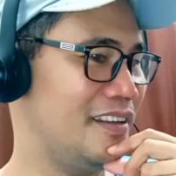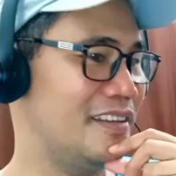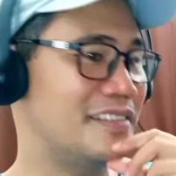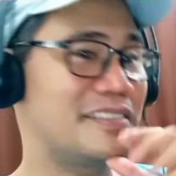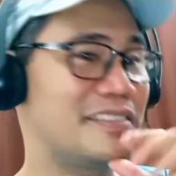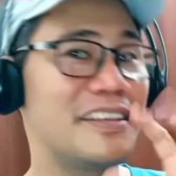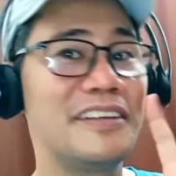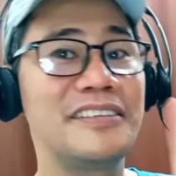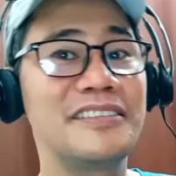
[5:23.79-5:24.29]

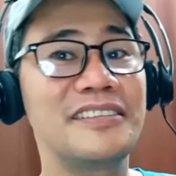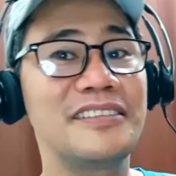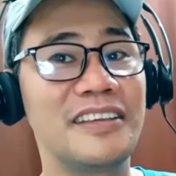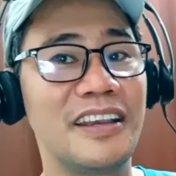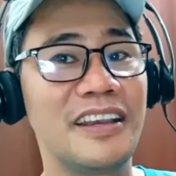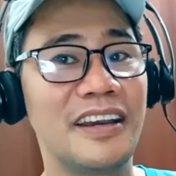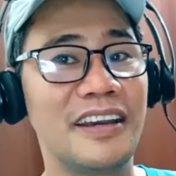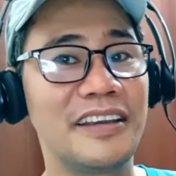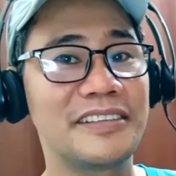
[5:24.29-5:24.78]
Seriously,
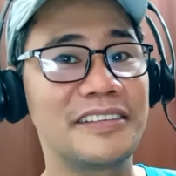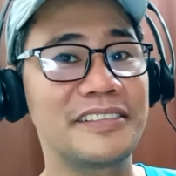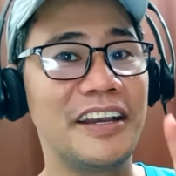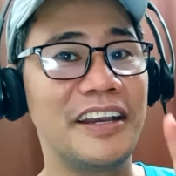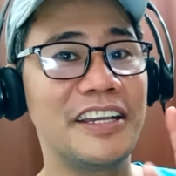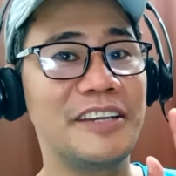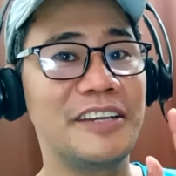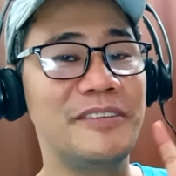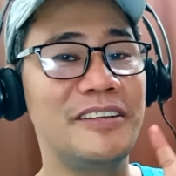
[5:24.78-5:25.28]
guys,
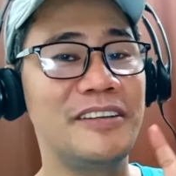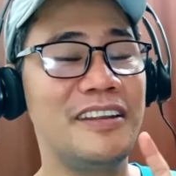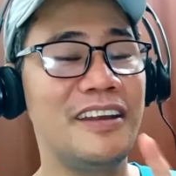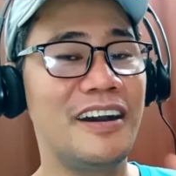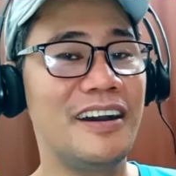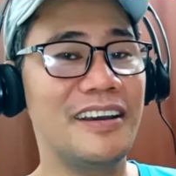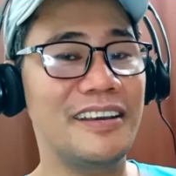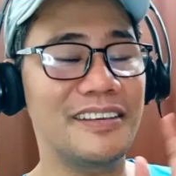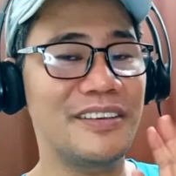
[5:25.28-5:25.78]
I am
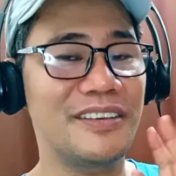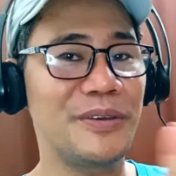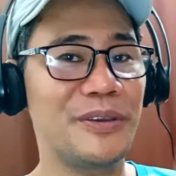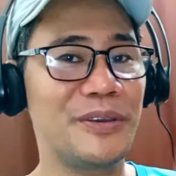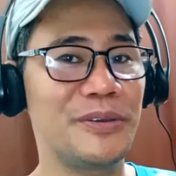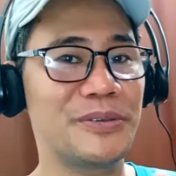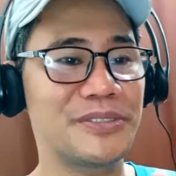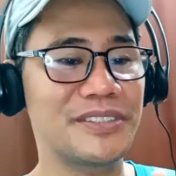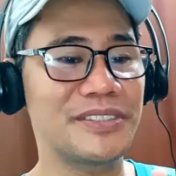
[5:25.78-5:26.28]
not
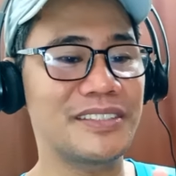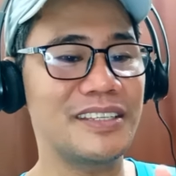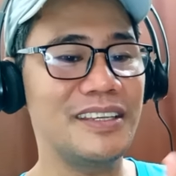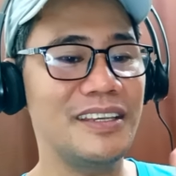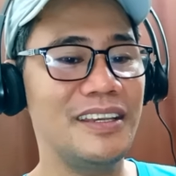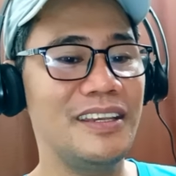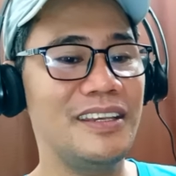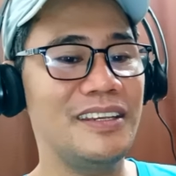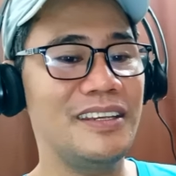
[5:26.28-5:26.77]
used
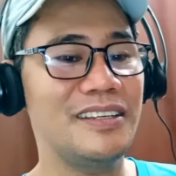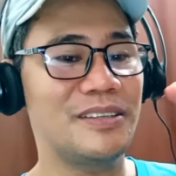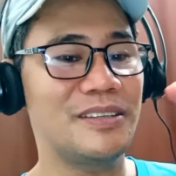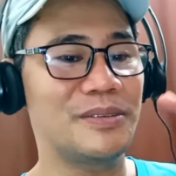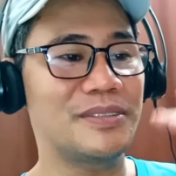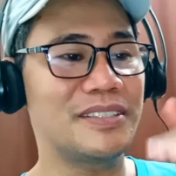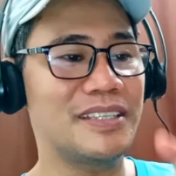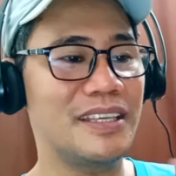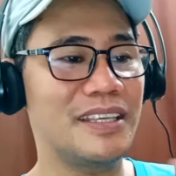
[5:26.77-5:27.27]
to
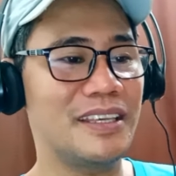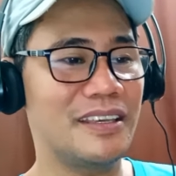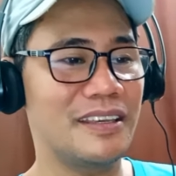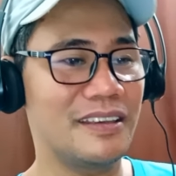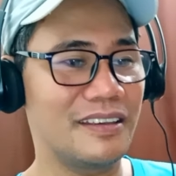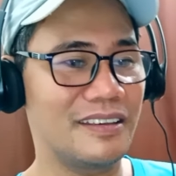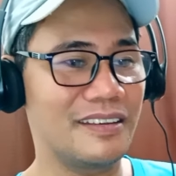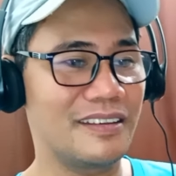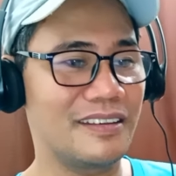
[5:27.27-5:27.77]

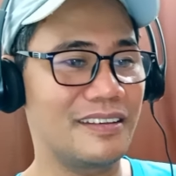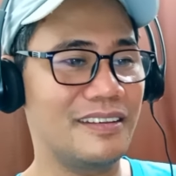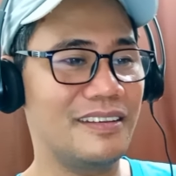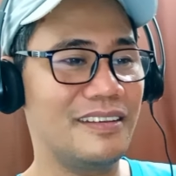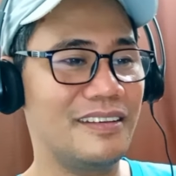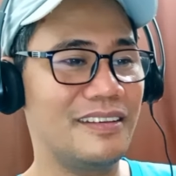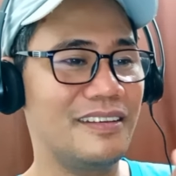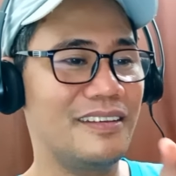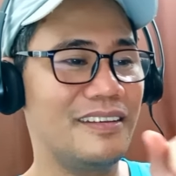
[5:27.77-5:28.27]
seeing
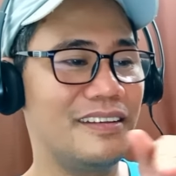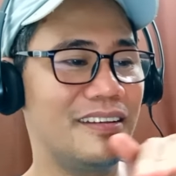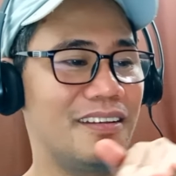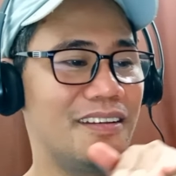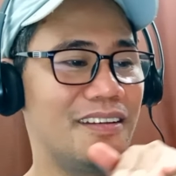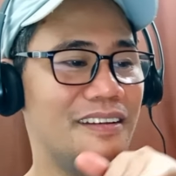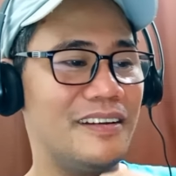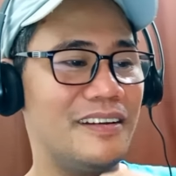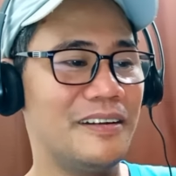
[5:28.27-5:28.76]

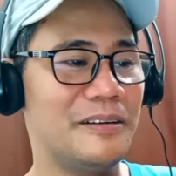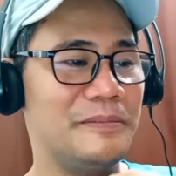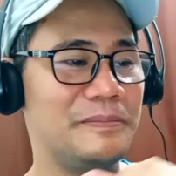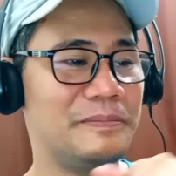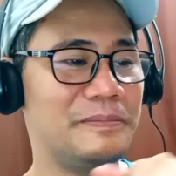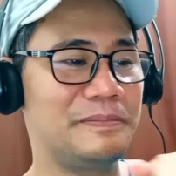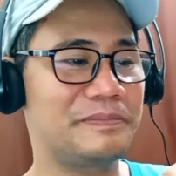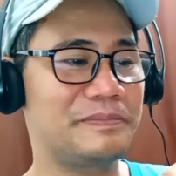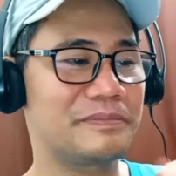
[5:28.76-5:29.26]

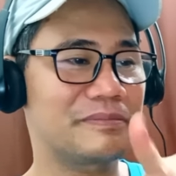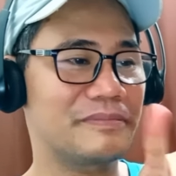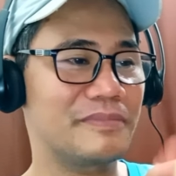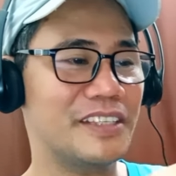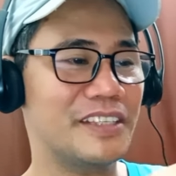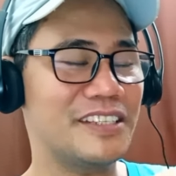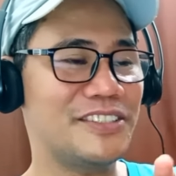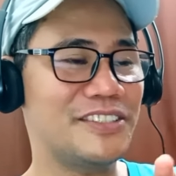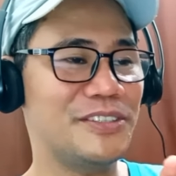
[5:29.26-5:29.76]

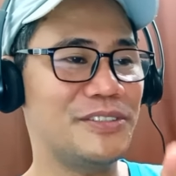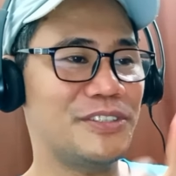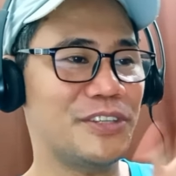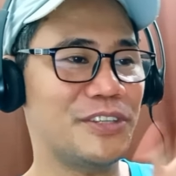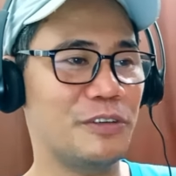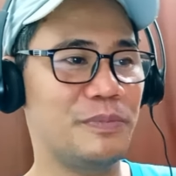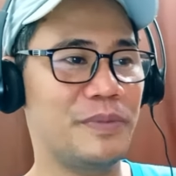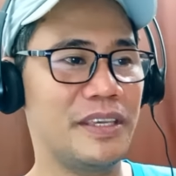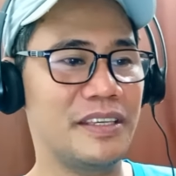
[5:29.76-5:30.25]

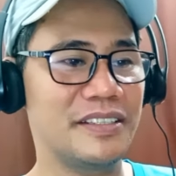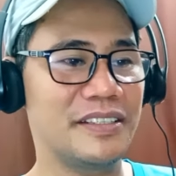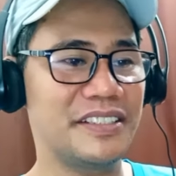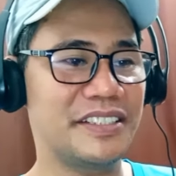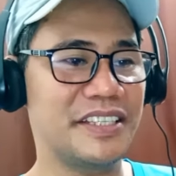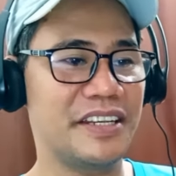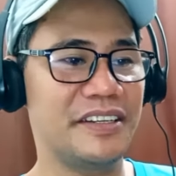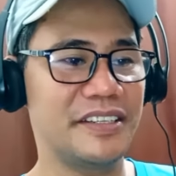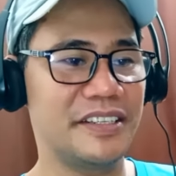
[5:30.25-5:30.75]
Shinto being
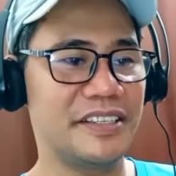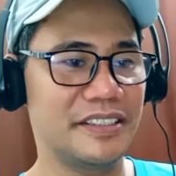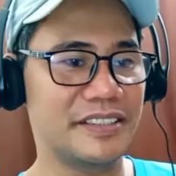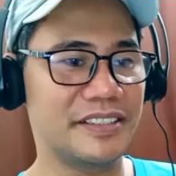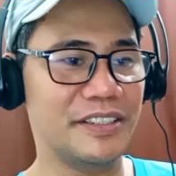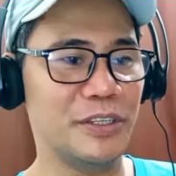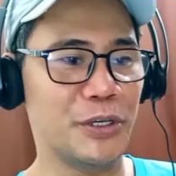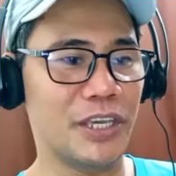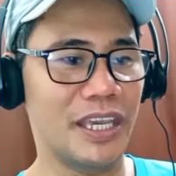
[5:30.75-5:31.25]

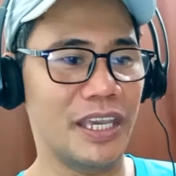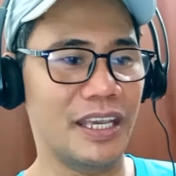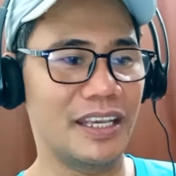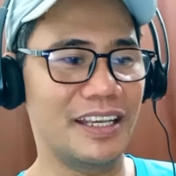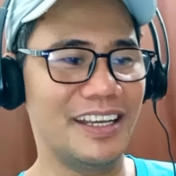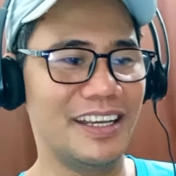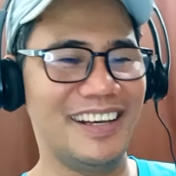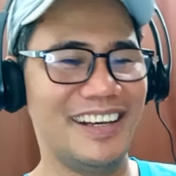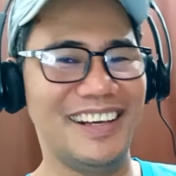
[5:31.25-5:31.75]
serious looking.
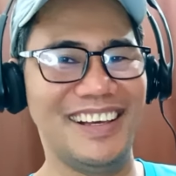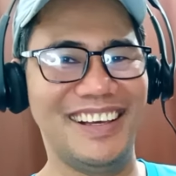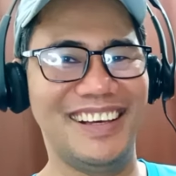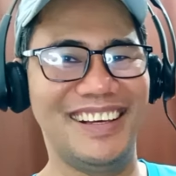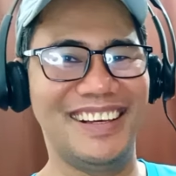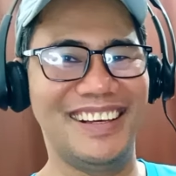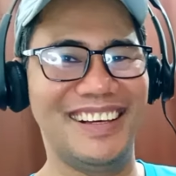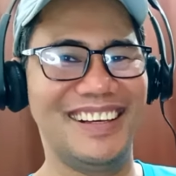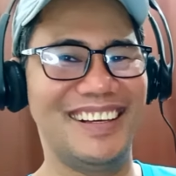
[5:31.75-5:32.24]

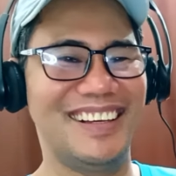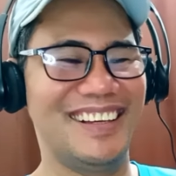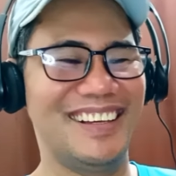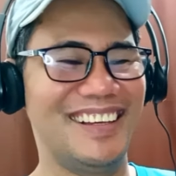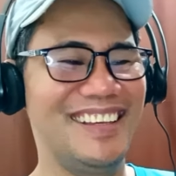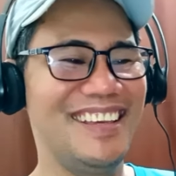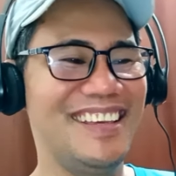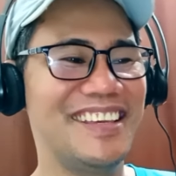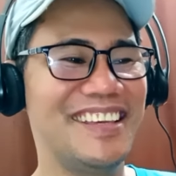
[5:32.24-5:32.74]

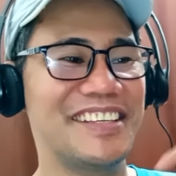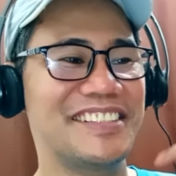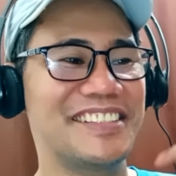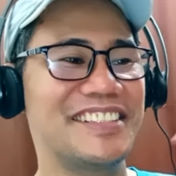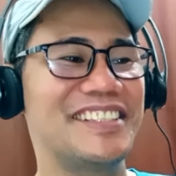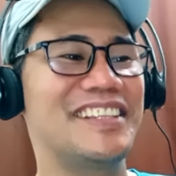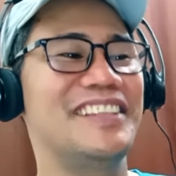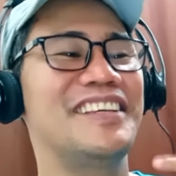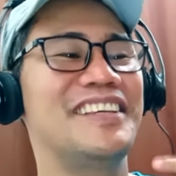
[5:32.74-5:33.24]
Because
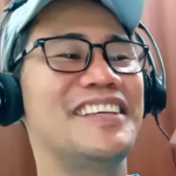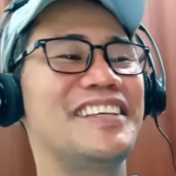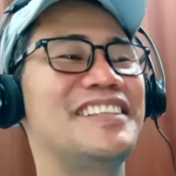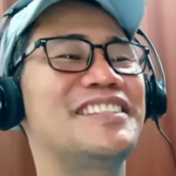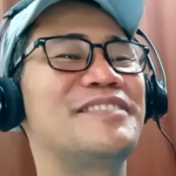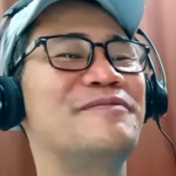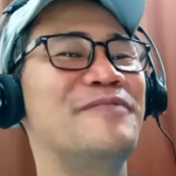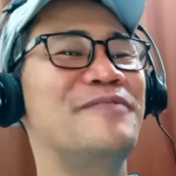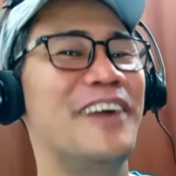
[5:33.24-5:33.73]
he
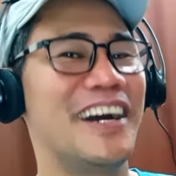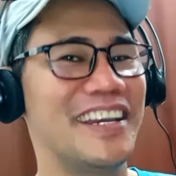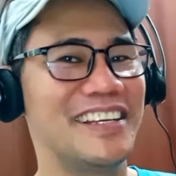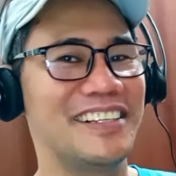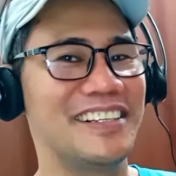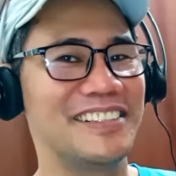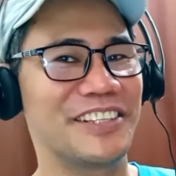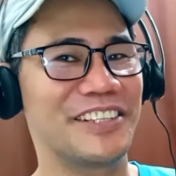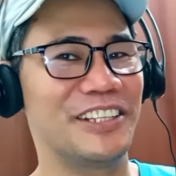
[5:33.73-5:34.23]

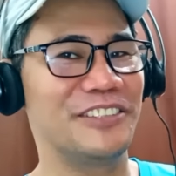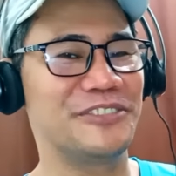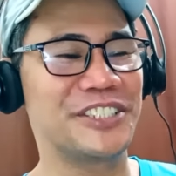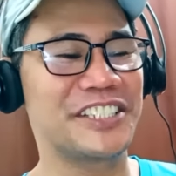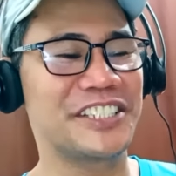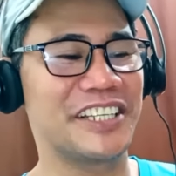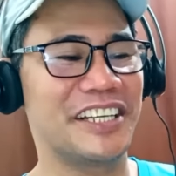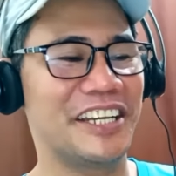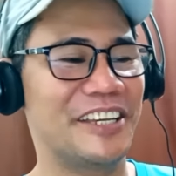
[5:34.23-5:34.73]
smiles all of the
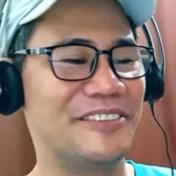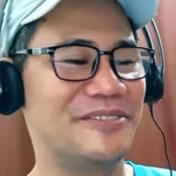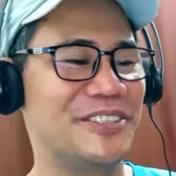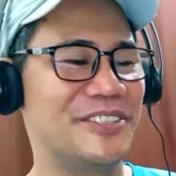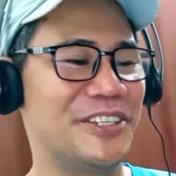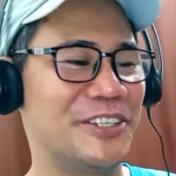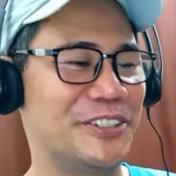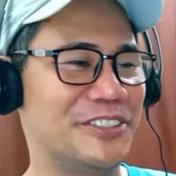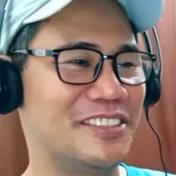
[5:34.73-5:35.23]
time,
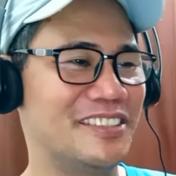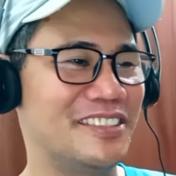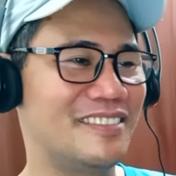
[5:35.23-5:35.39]
you know?